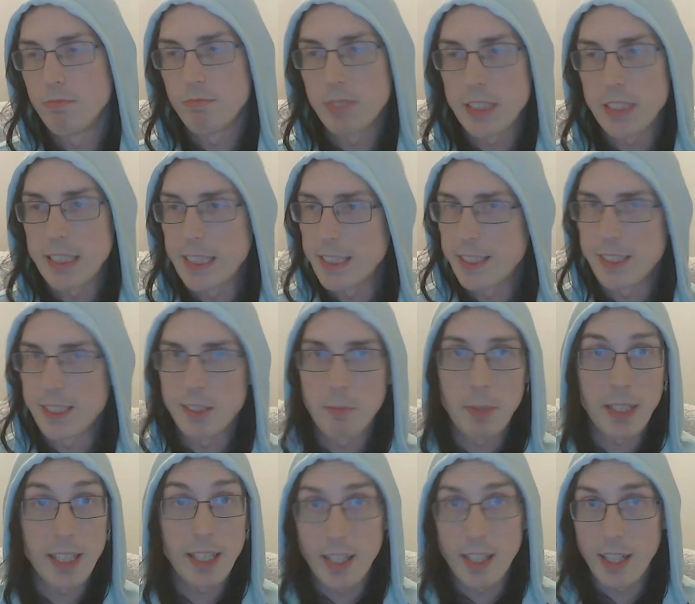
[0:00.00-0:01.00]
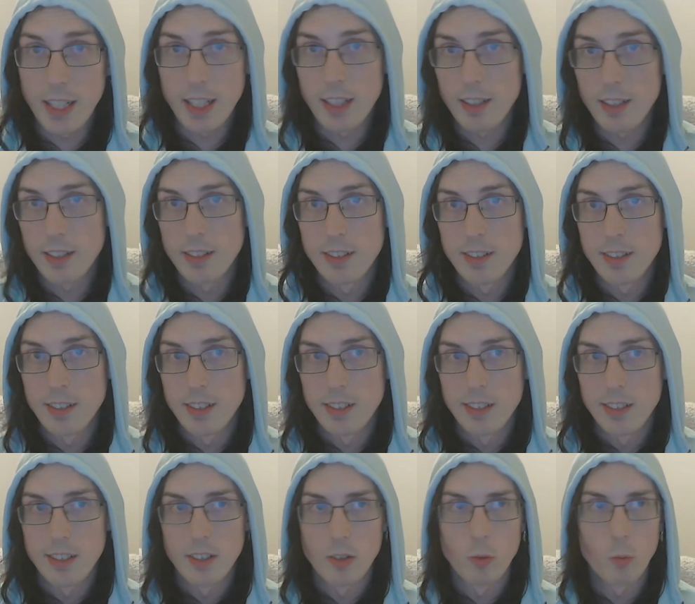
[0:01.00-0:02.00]
since the beginning
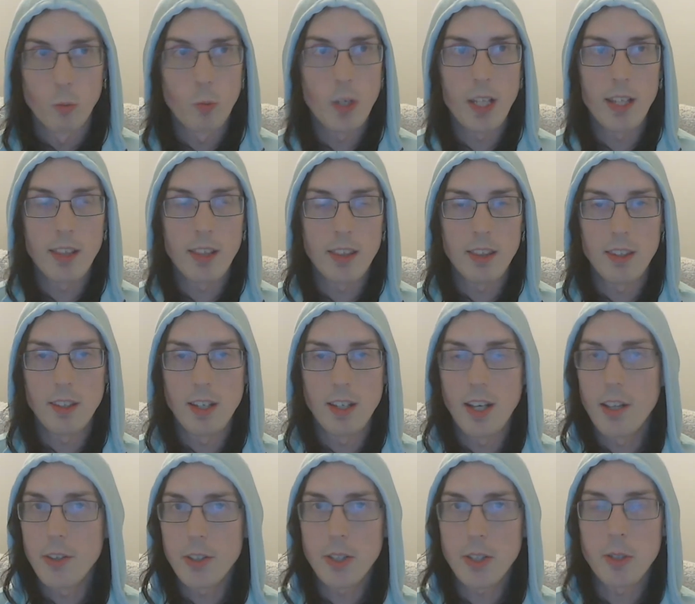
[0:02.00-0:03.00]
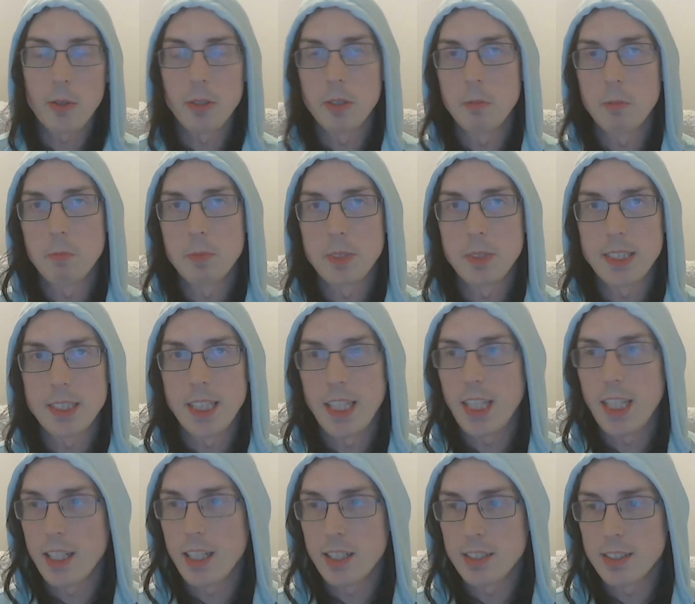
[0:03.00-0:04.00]
with other groups,
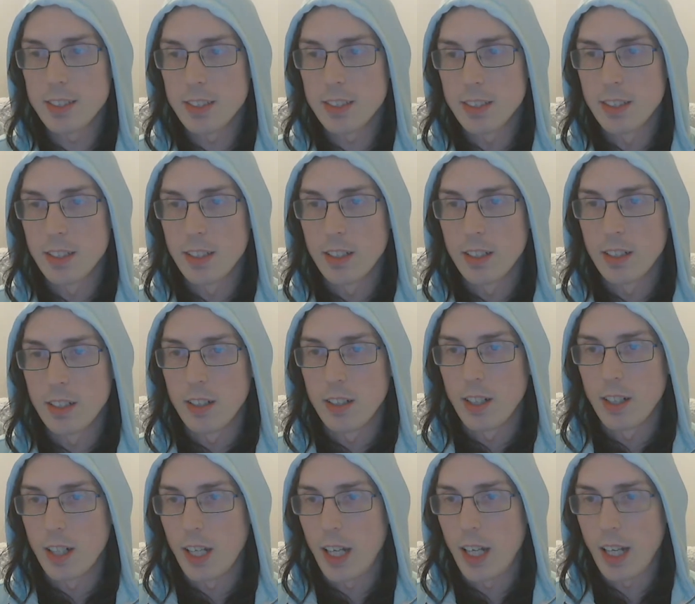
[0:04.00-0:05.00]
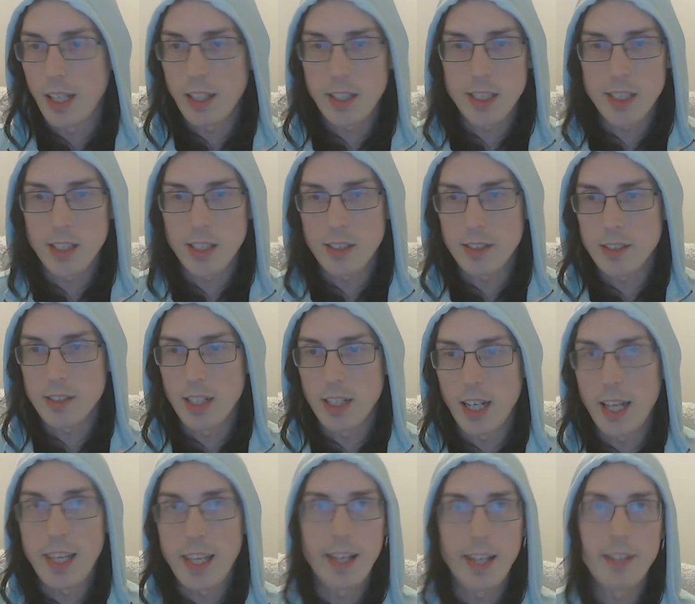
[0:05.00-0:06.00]
and I
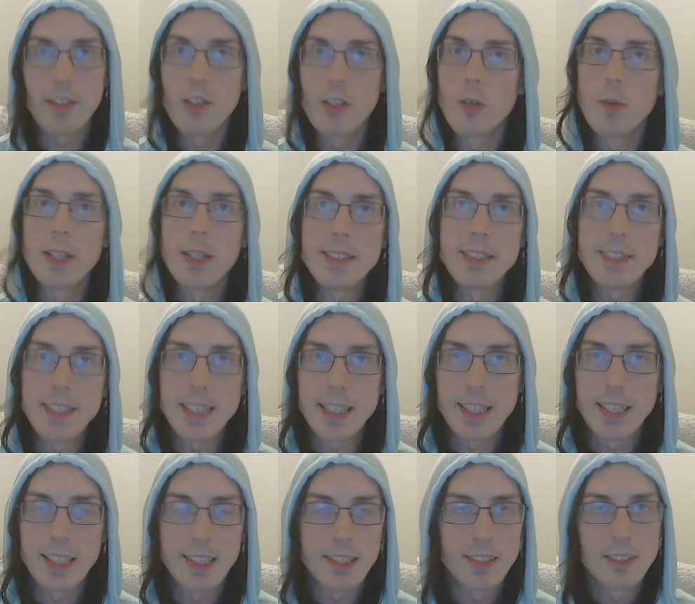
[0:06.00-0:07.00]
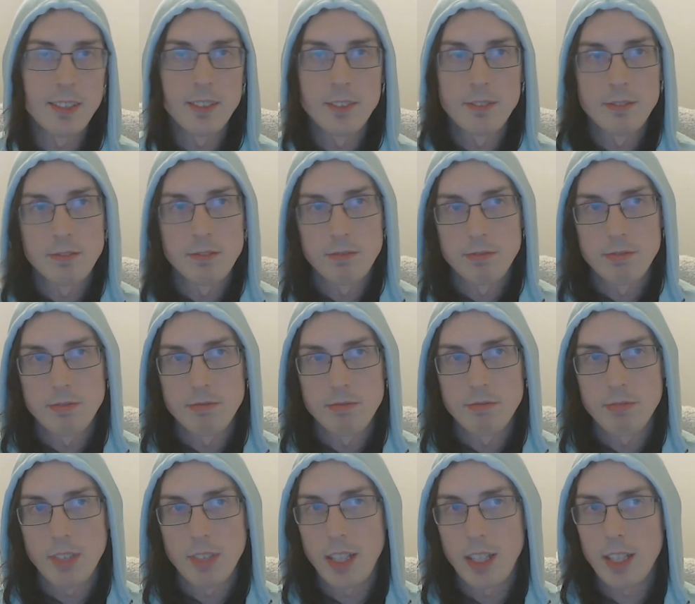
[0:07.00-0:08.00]
had no idea.
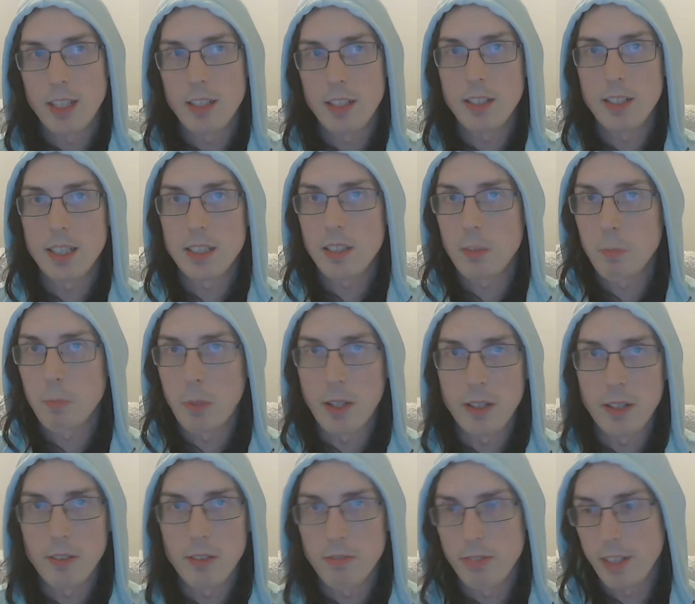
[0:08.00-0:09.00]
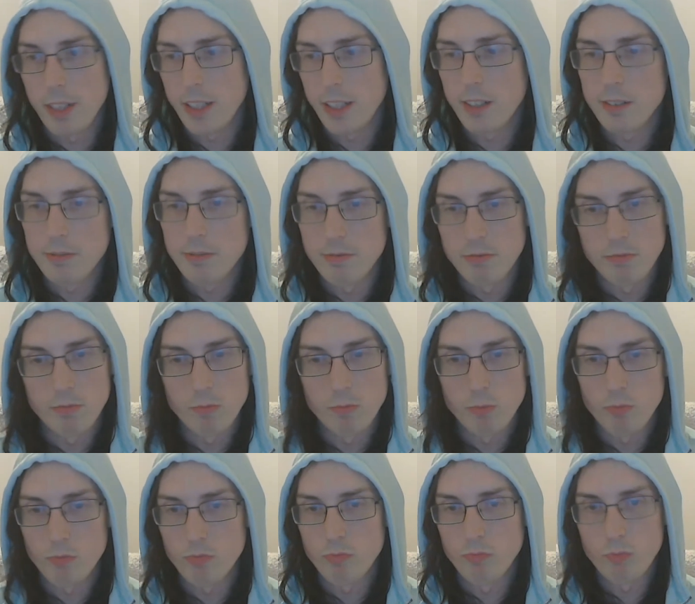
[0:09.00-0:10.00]
And that's part of like
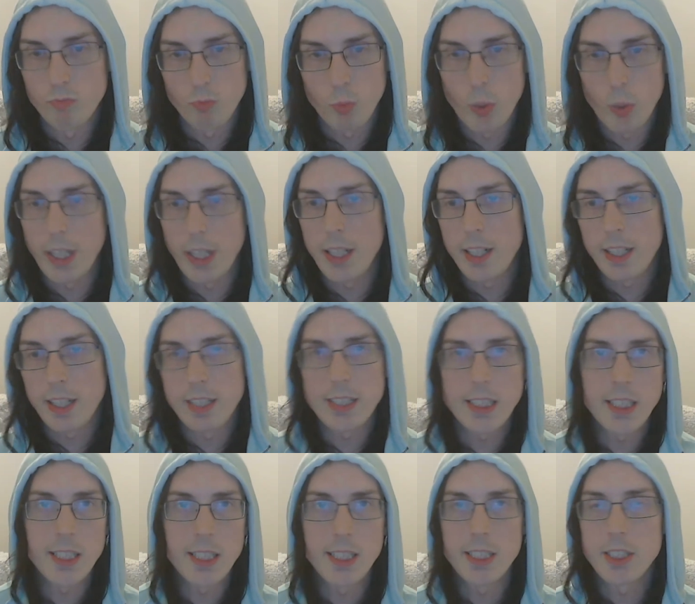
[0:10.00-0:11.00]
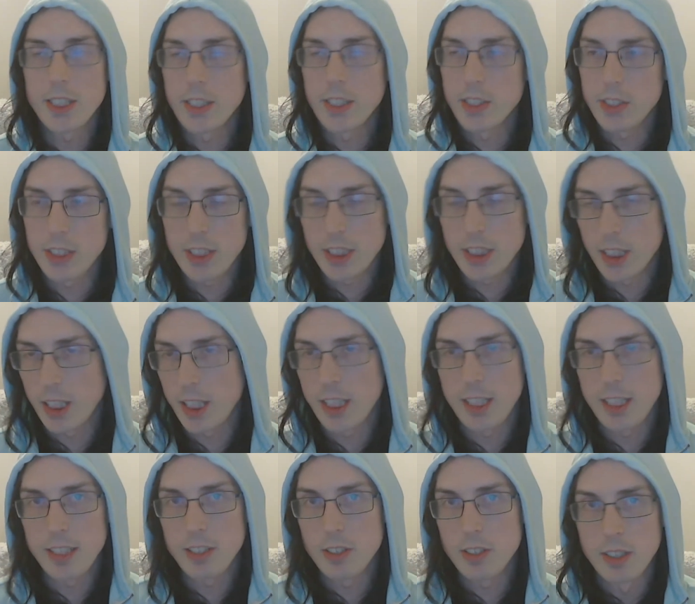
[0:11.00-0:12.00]
when I started
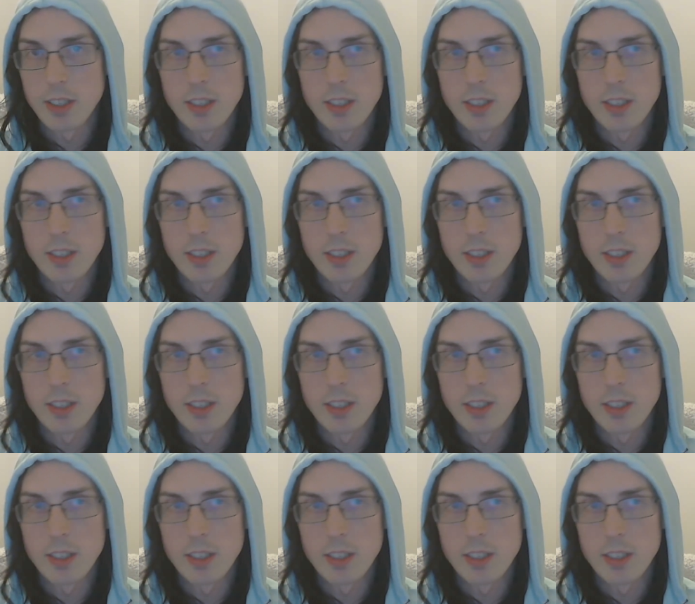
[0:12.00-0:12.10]
transitioning,